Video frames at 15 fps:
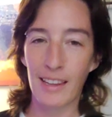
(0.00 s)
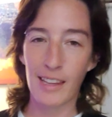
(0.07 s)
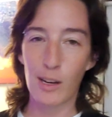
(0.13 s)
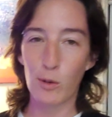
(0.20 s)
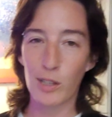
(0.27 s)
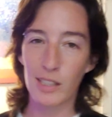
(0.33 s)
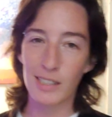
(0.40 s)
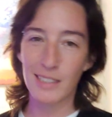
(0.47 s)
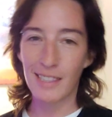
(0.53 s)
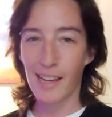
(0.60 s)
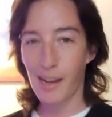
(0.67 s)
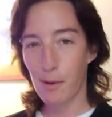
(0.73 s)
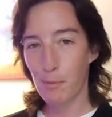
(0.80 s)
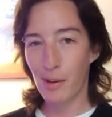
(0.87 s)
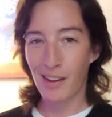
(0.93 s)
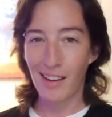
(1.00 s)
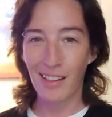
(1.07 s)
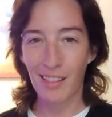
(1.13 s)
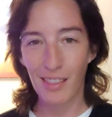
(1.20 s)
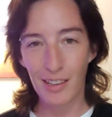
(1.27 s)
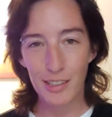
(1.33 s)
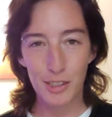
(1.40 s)
They don't get the same
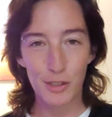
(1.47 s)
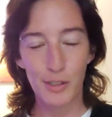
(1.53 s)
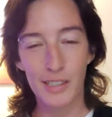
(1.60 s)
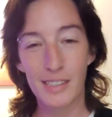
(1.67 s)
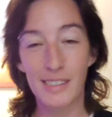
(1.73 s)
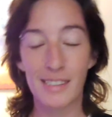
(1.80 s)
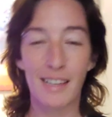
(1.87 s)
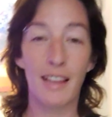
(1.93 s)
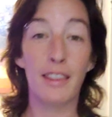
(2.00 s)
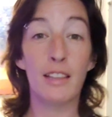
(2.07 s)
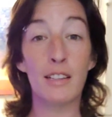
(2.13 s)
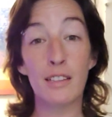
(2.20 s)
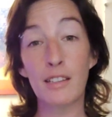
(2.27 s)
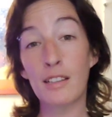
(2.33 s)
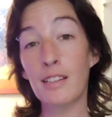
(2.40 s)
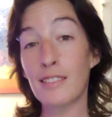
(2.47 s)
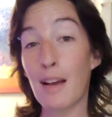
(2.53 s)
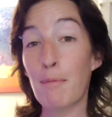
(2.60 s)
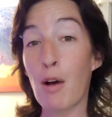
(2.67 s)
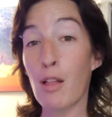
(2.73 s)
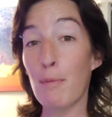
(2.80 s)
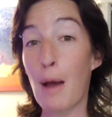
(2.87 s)
luxuries, because
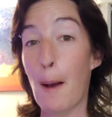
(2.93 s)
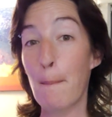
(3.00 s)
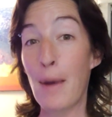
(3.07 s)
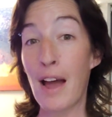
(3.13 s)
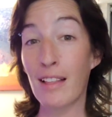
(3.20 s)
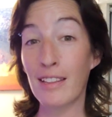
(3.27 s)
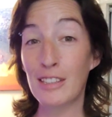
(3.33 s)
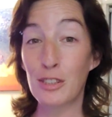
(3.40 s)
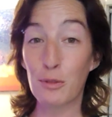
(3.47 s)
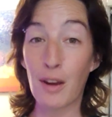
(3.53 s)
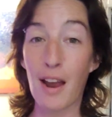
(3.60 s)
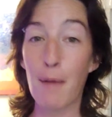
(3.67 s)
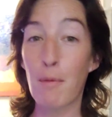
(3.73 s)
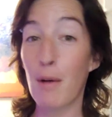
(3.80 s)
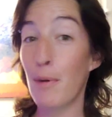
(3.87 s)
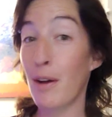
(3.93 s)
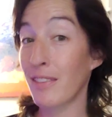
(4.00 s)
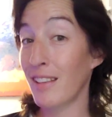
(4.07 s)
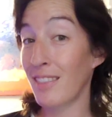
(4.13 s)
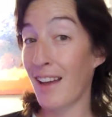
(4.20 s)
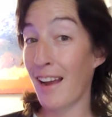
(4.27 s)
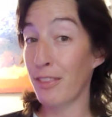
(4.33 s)
I'm all about balance, right? I'm all about
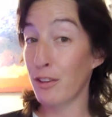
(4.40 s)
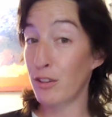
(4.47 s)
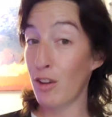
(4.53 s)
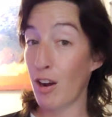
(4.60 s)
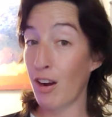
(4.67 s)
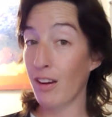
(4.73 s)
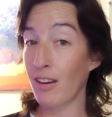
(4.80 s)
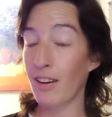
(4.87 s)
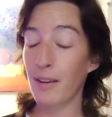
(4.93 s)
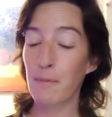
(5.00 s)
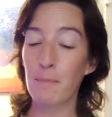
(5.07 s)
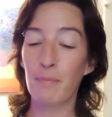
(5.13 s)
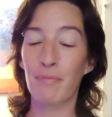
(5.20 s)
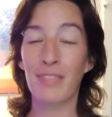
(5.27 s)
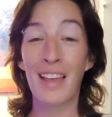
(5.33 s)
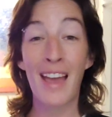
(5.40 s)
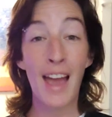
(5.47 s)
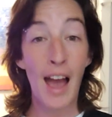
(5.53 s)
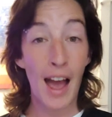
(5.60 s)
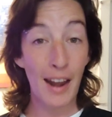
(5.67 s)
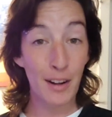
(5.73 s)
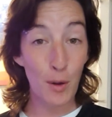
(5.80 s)
the light and the dark.
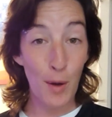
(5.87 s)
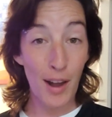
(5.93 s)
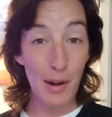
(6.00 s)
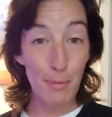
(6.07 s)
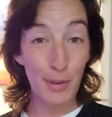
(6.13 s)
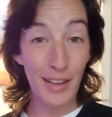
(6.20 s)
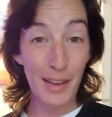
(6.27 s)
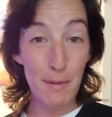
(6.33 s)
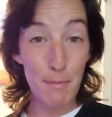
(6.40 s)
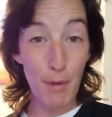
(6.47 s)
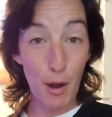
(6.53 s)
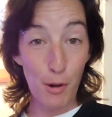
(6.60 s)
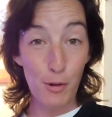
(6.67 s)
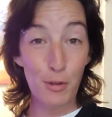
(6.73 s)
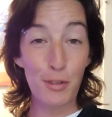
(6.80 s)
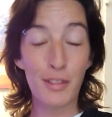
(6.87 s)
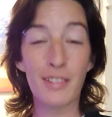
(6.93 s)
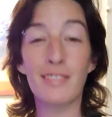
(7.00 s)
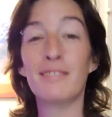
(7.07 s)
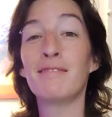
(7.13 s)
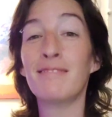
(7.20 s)
I know how to play in both.